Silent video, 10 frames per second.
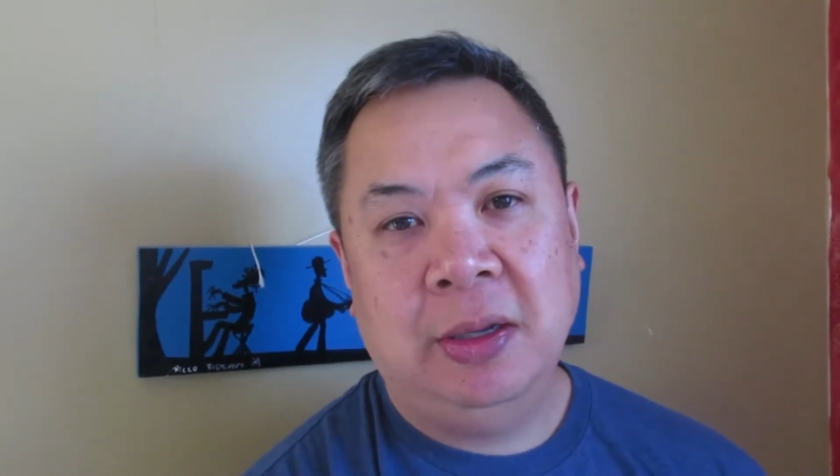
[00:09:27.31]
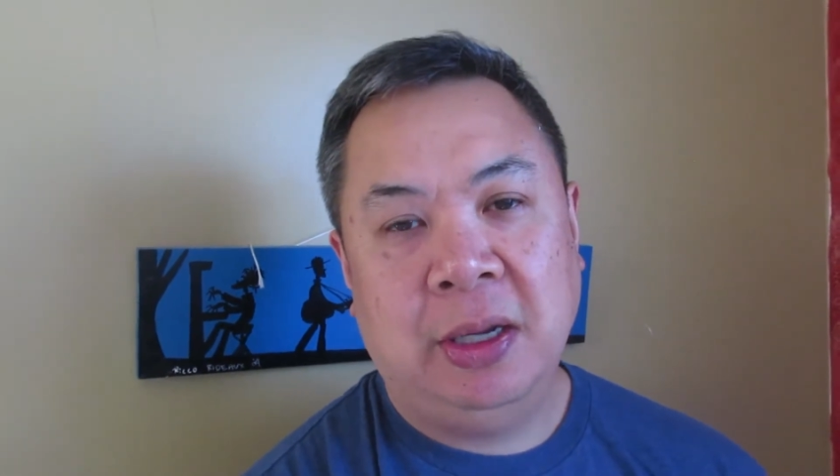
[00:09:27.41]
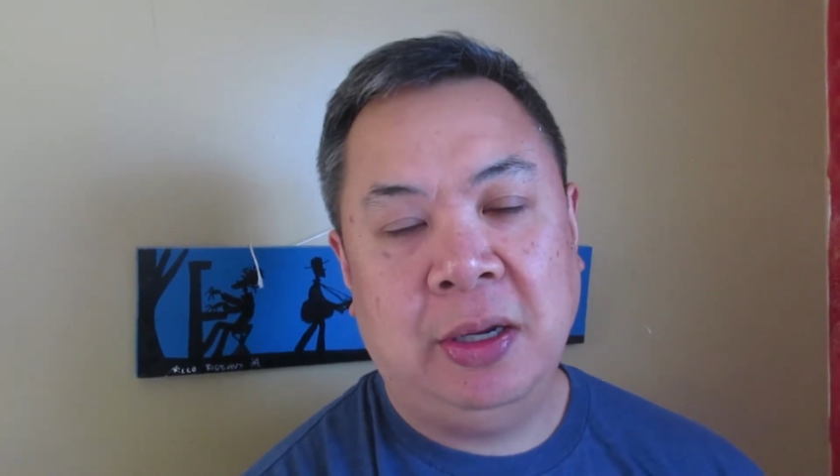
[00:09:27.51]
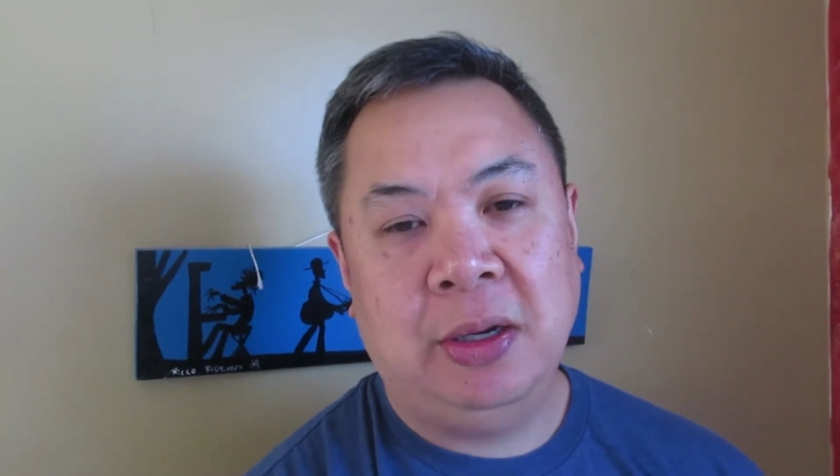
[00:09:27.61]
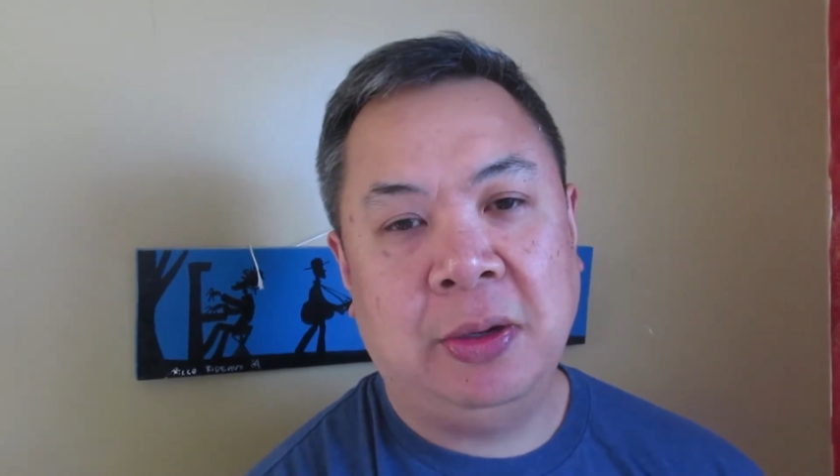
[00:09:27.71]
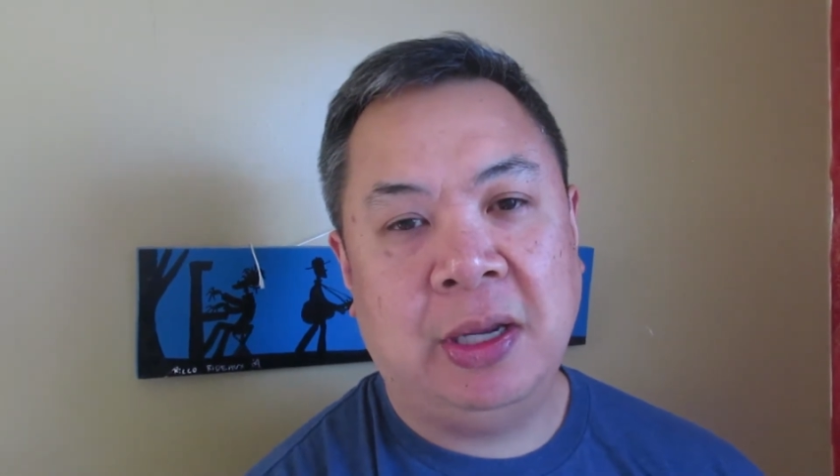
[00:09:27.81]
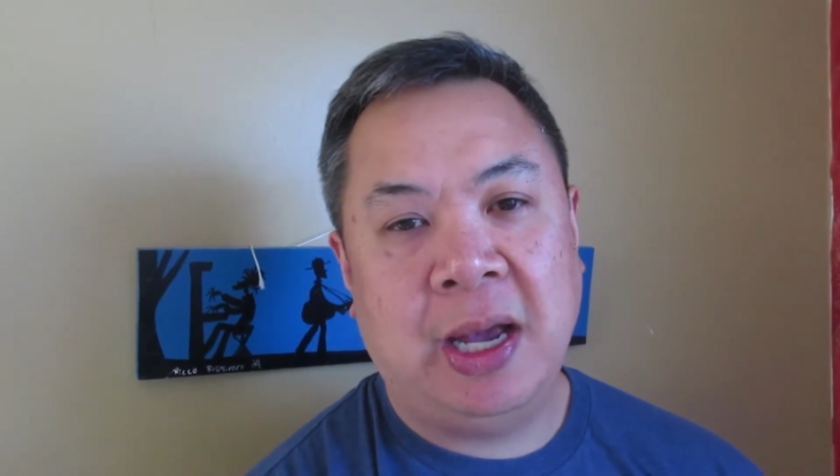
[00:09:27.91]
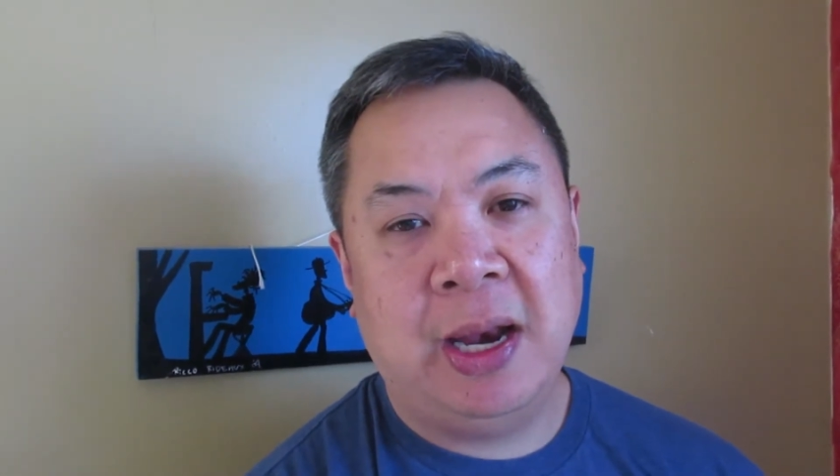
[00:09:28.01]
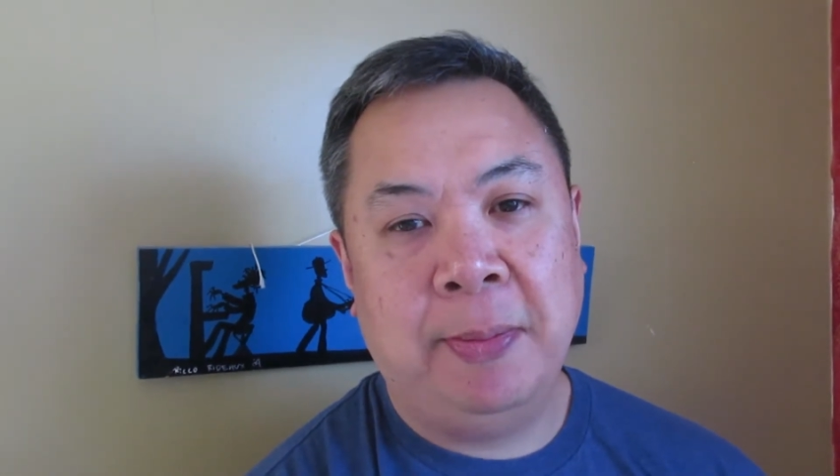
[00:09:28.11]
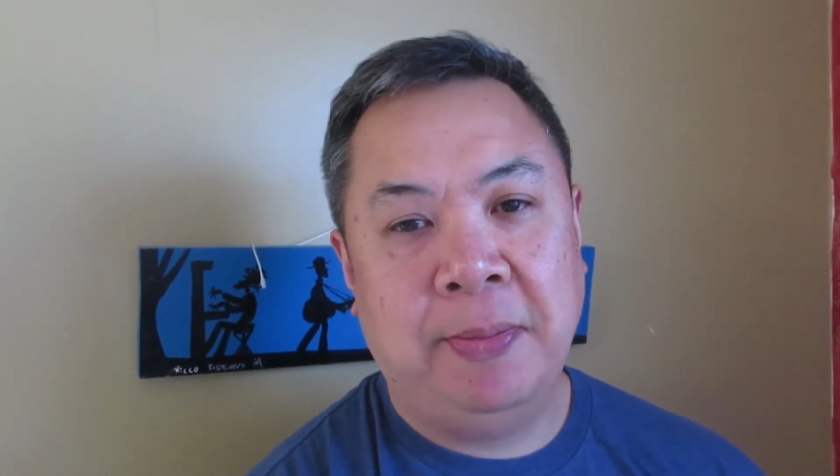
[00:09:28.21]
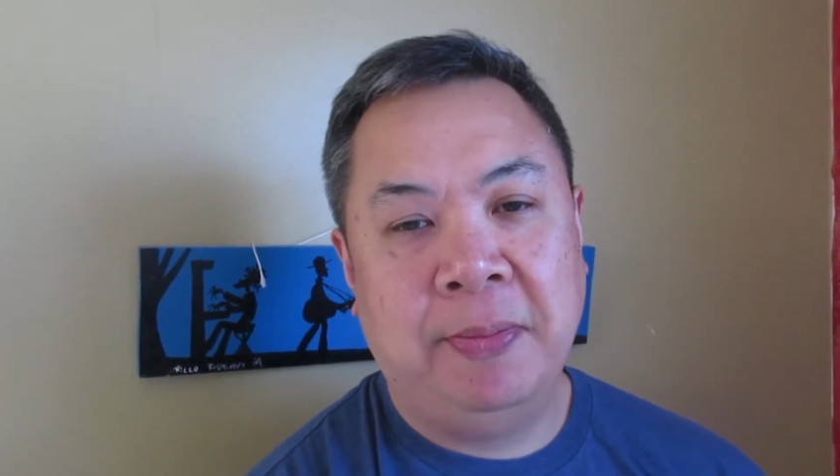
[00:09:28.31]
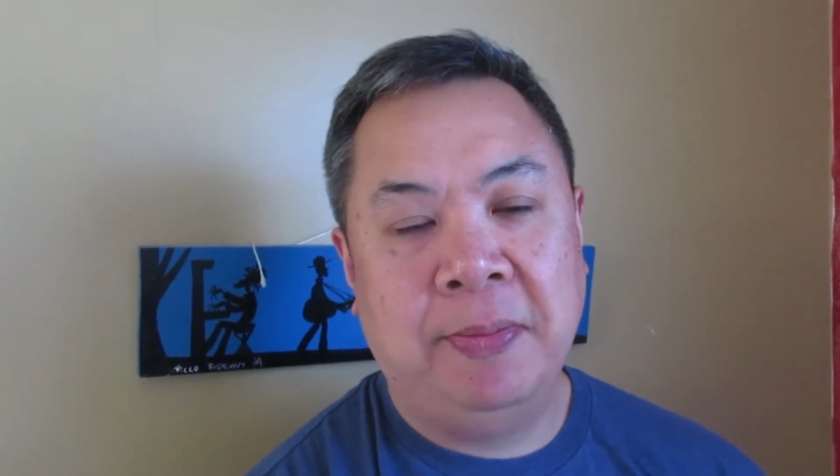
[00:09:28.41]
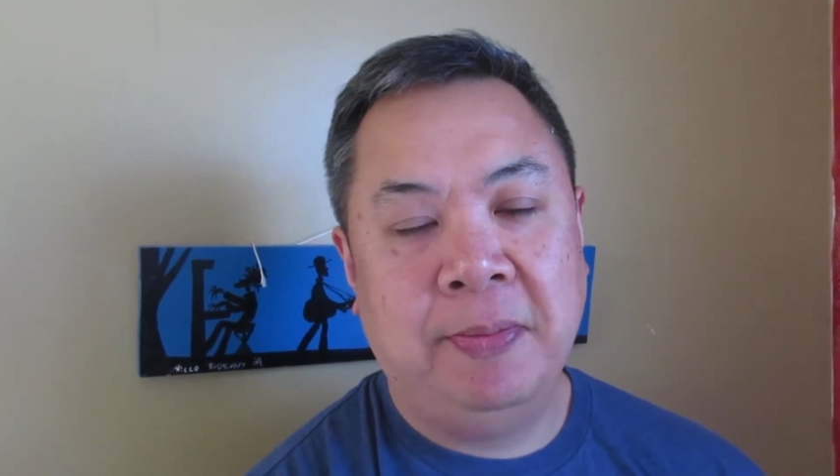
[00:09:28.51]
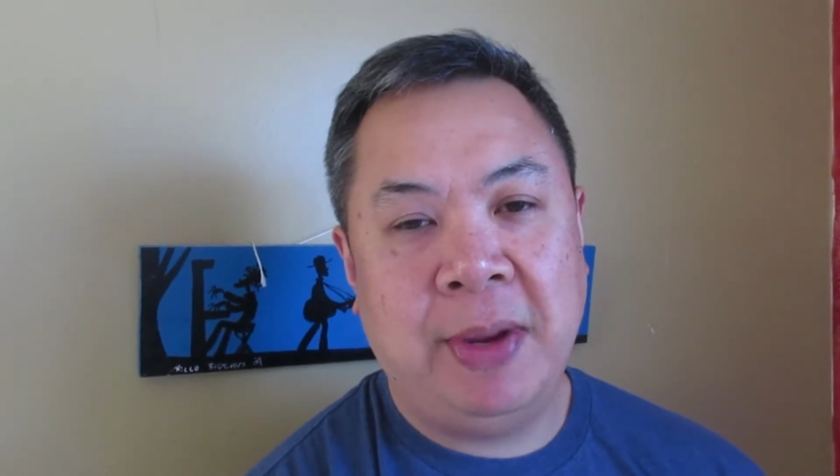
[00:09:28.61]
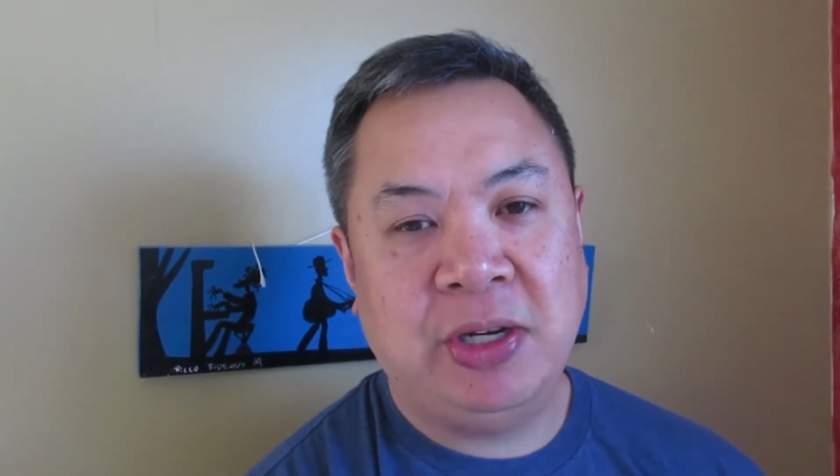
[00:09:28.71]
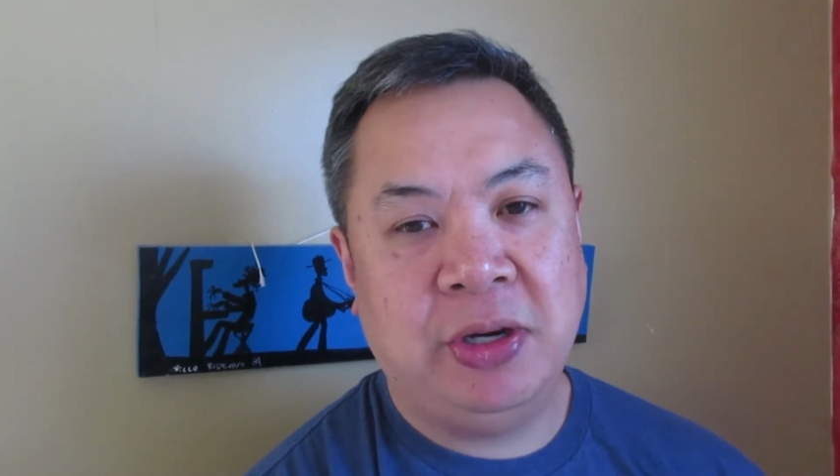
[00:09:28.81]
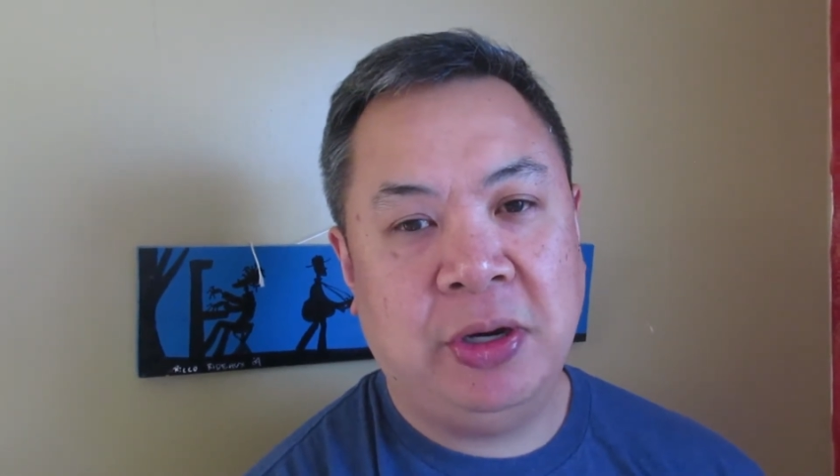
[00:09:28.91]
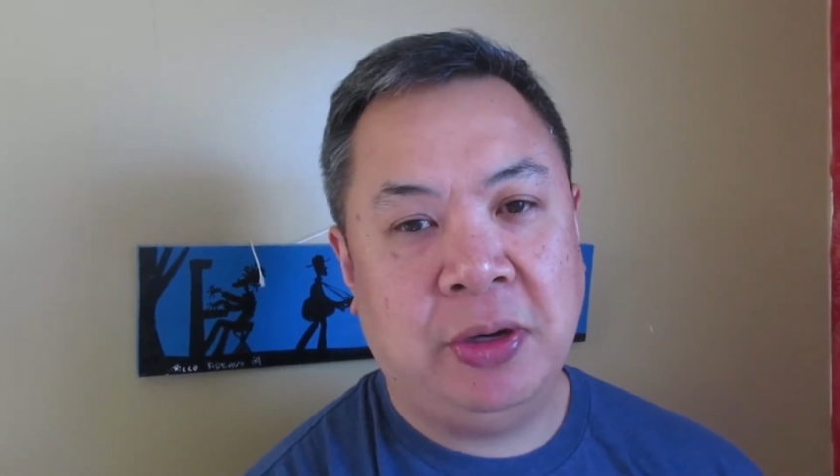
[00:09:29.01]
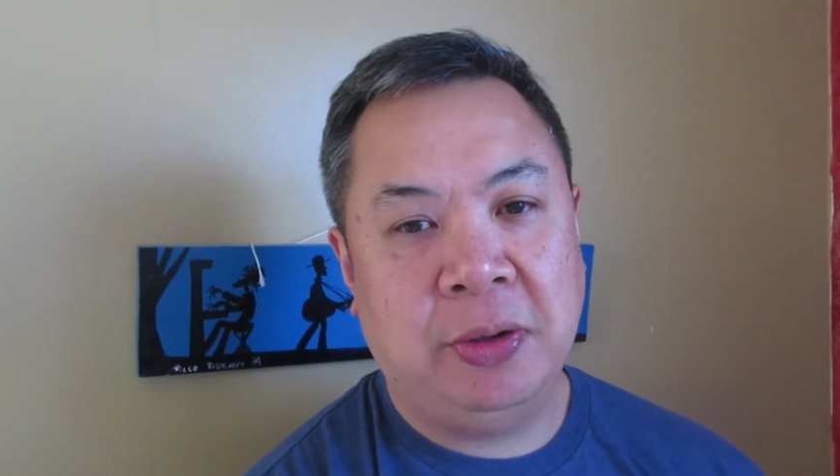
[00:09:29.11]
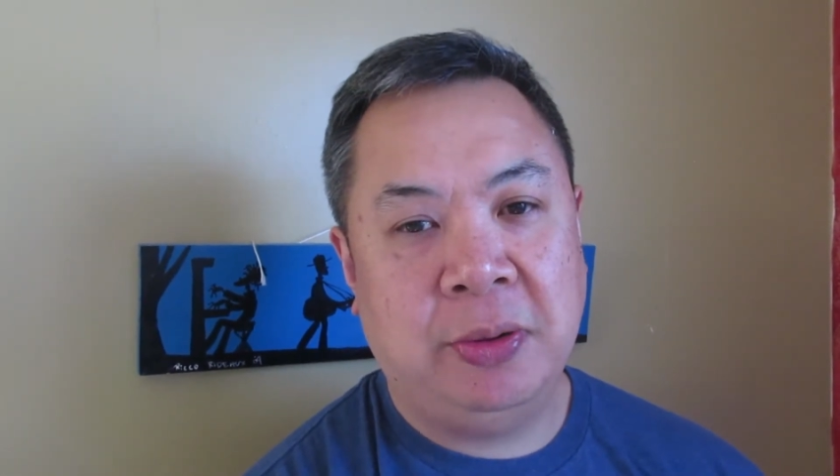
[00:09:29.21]
you got to make sure
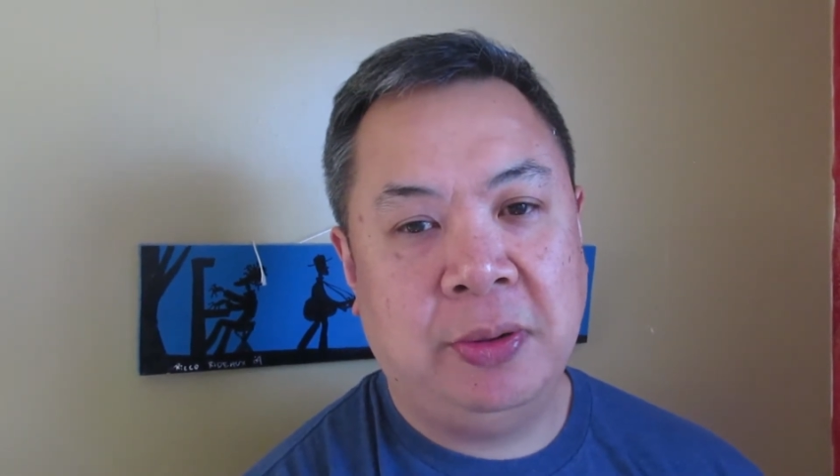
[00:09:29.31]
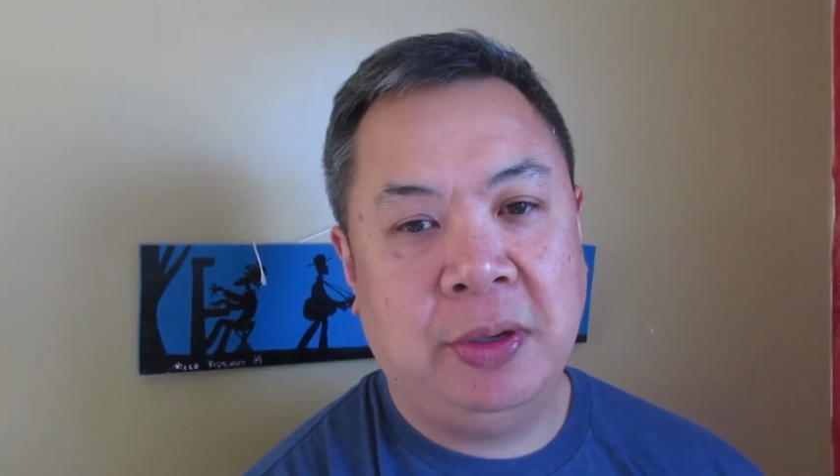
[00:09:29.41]
you're